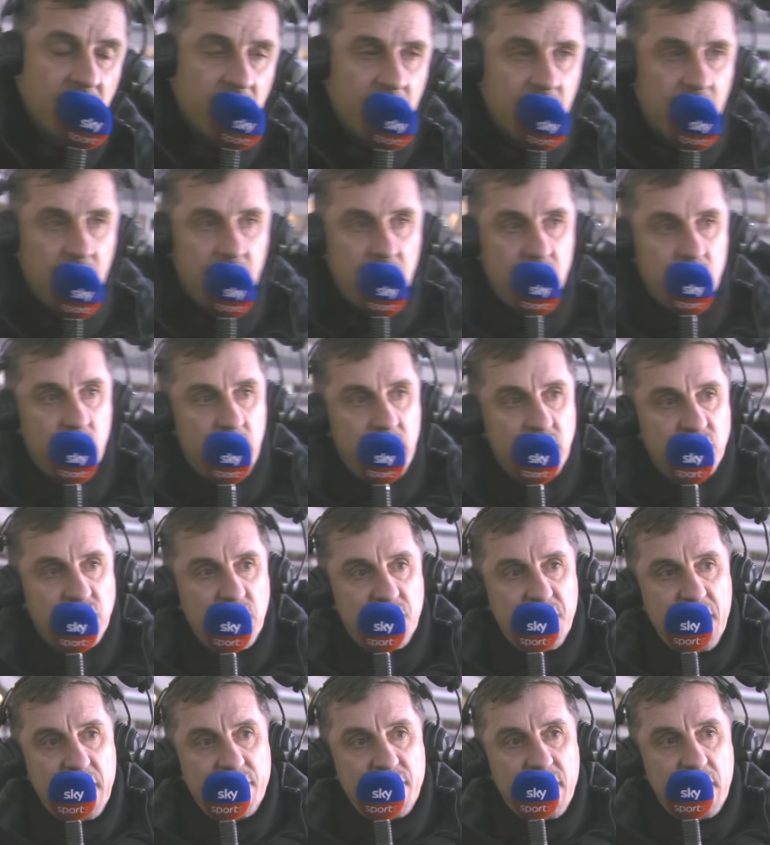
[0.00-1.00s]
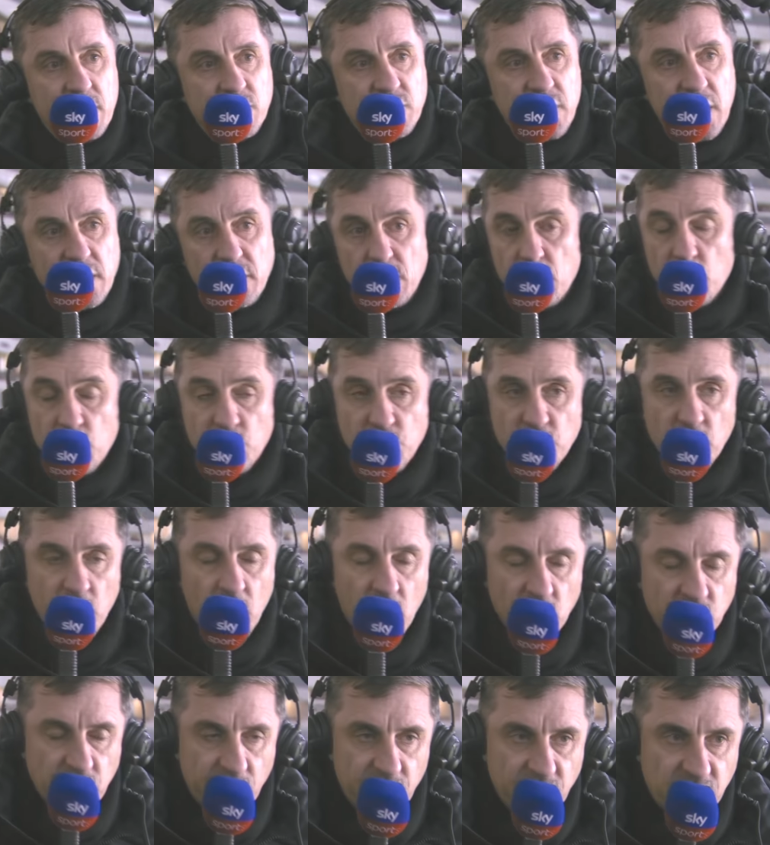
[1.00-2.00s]
who else did they have out today? Luke
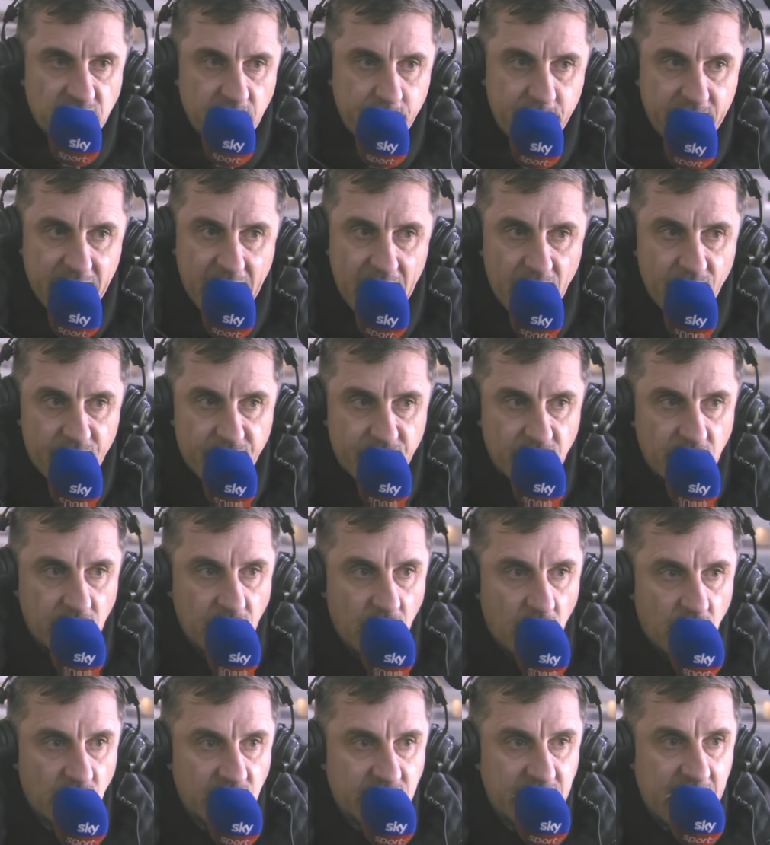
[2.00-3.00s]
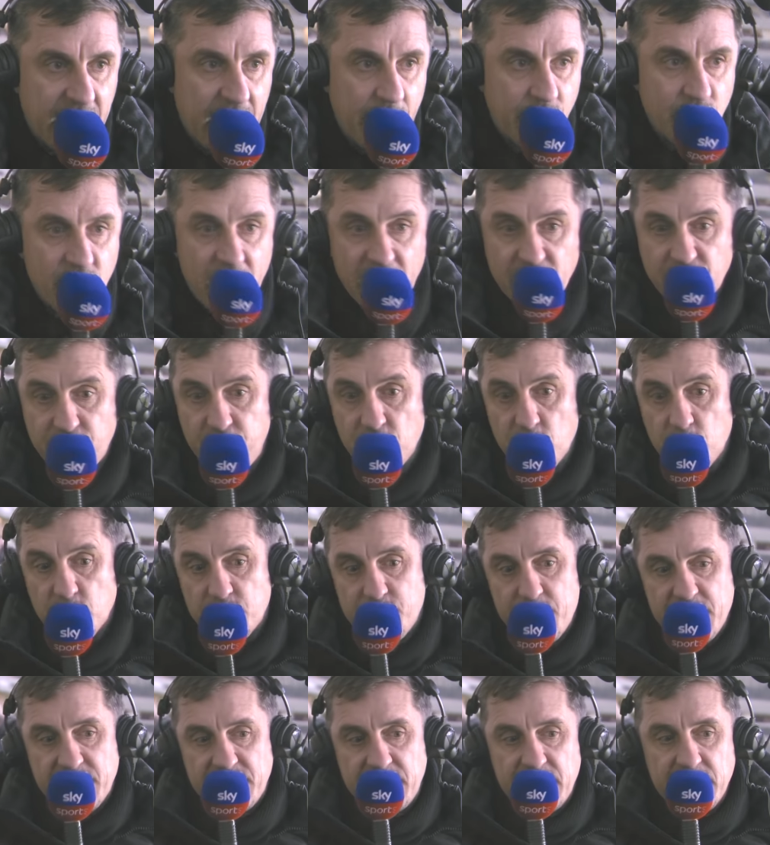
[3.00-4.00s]
Shaw's obviously been out for a long time. Rashford
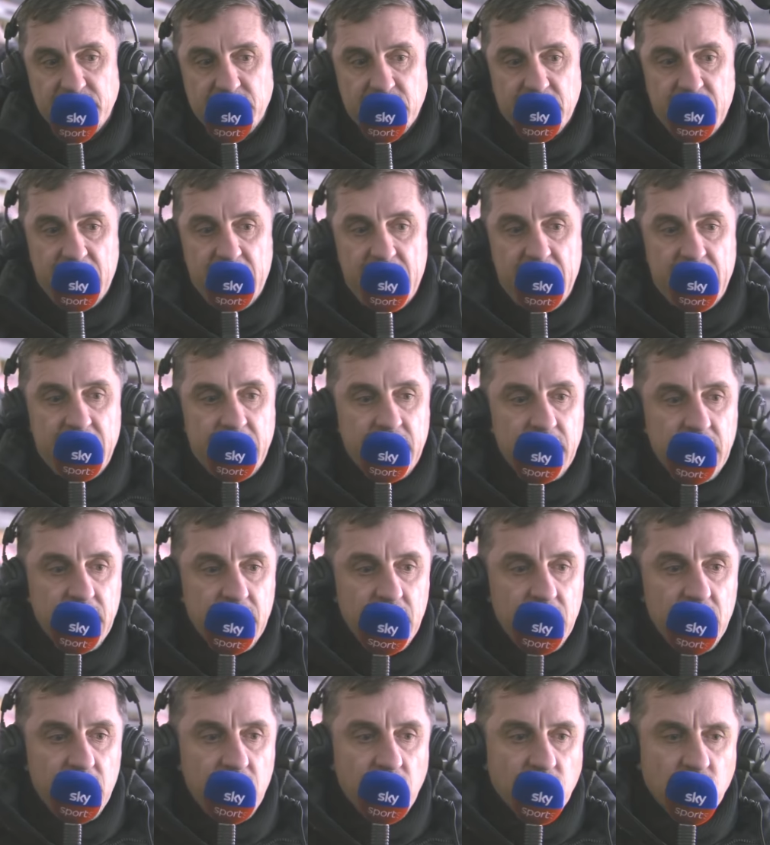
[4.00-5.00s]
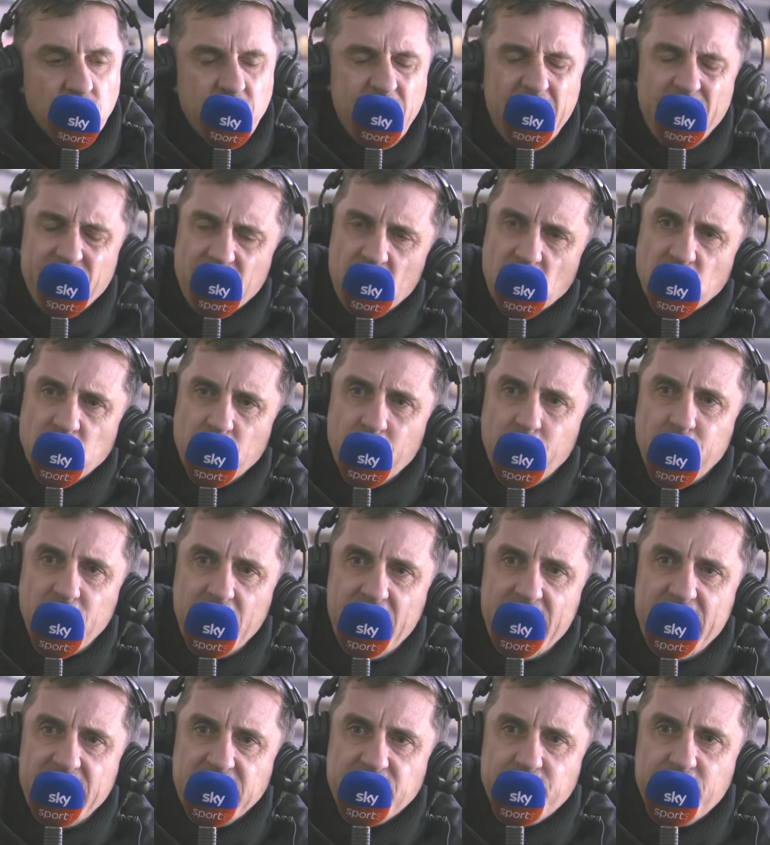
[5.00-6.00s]
was missing today. So they have got some
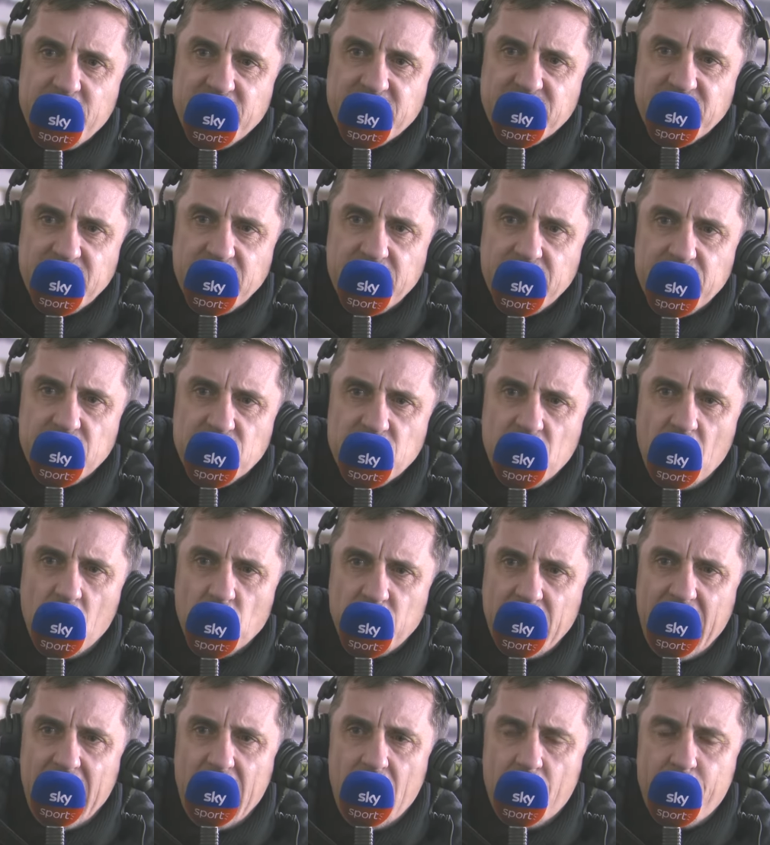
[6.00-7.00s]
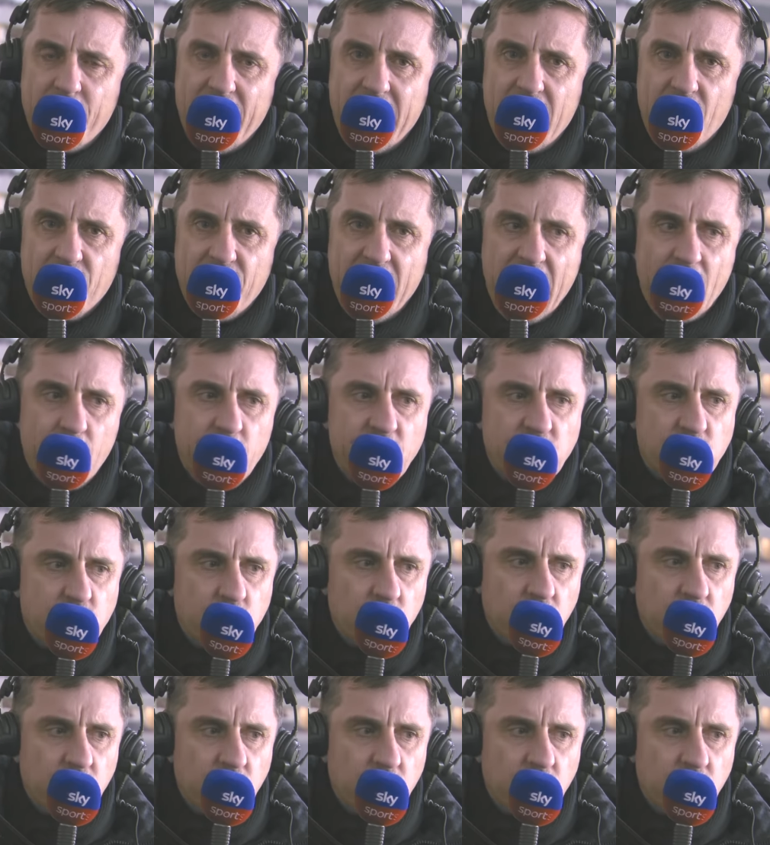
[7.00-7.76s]
players missing. There's no doubt about that, which